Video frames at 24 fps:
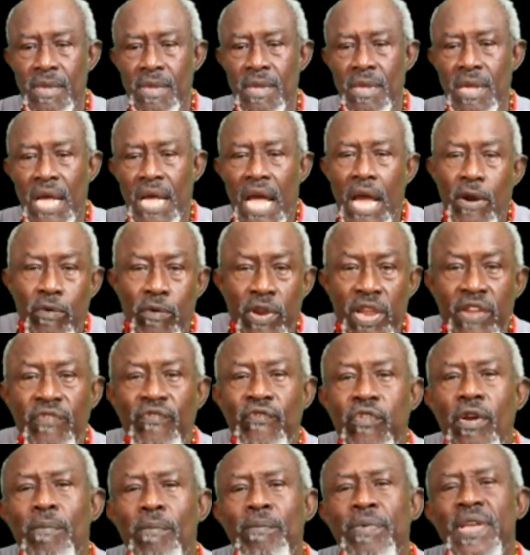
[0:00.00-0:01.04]
I read
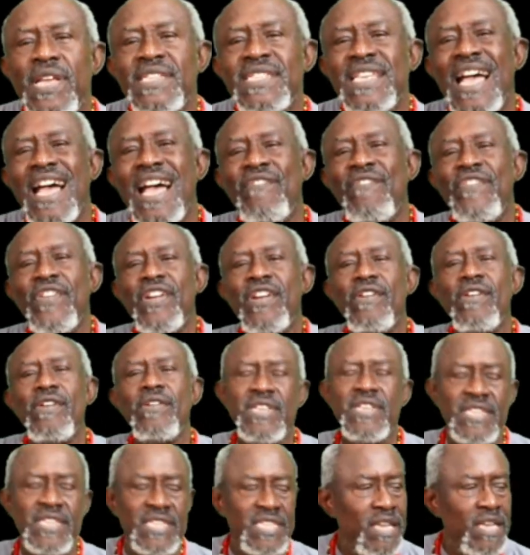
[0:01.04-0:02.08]
Front Page Africa,
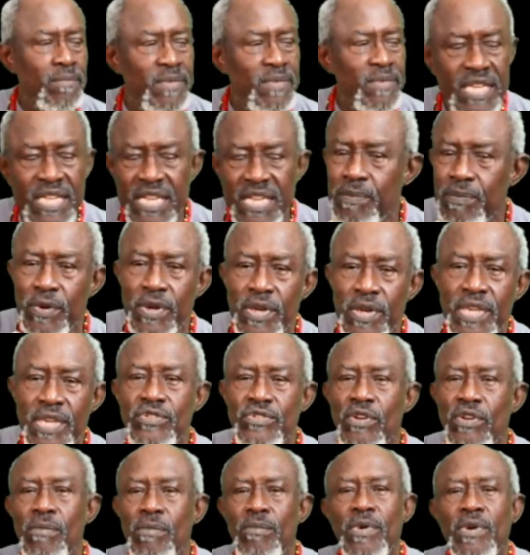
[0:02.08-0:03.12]
the same thing the police
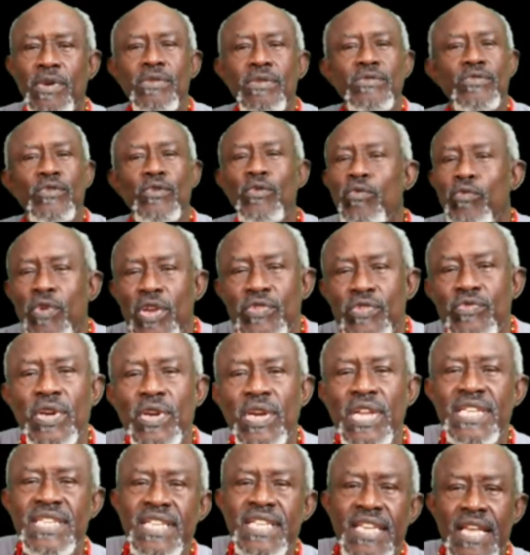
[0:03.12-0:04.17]
talking about, no
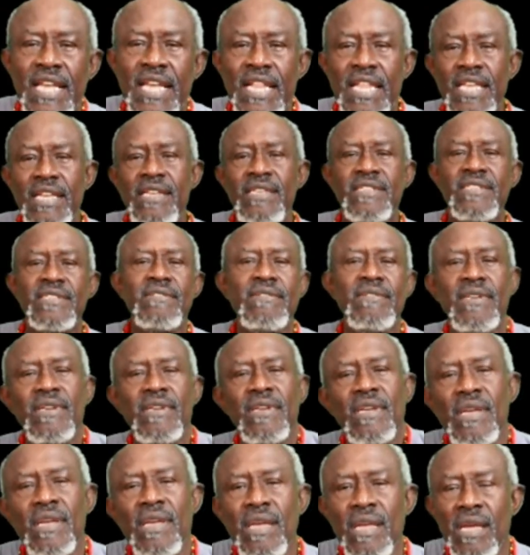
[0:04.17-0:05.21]
ritualistic killings.
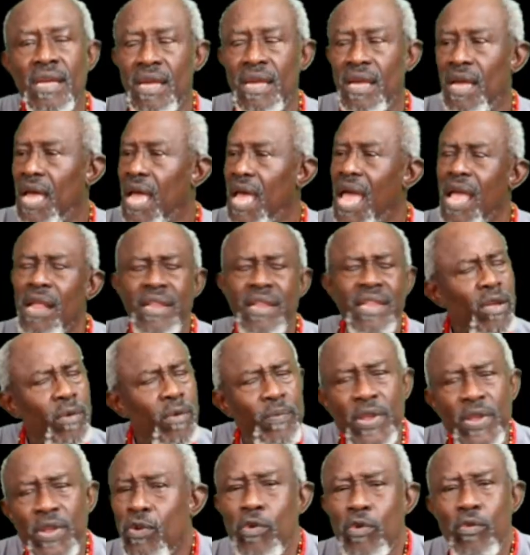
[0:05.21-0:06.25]
How there be
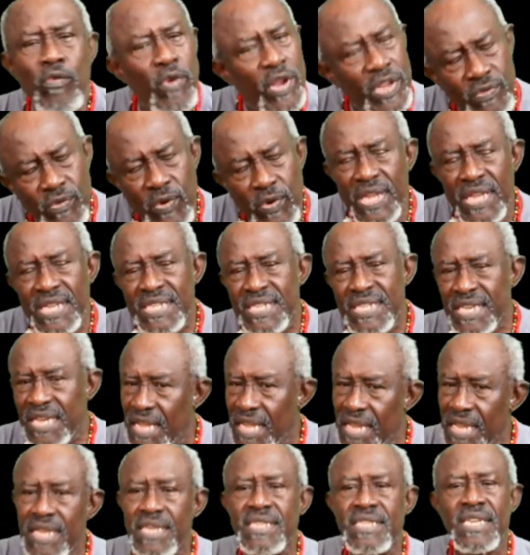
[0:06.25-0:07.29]
no ritualistic
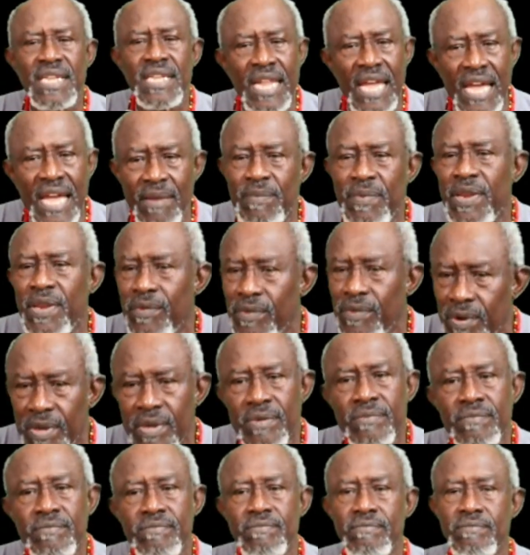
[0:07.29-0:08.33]
killings in Liberia?
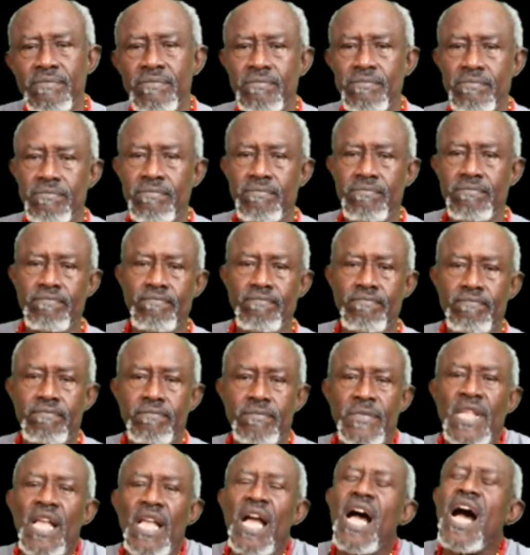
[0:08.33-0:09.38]

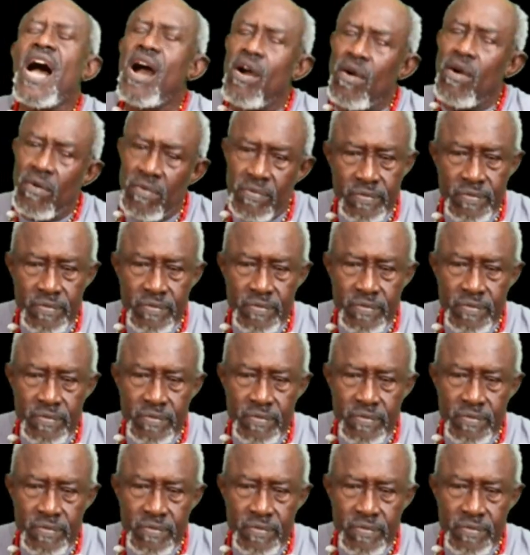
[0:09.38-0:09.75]
How?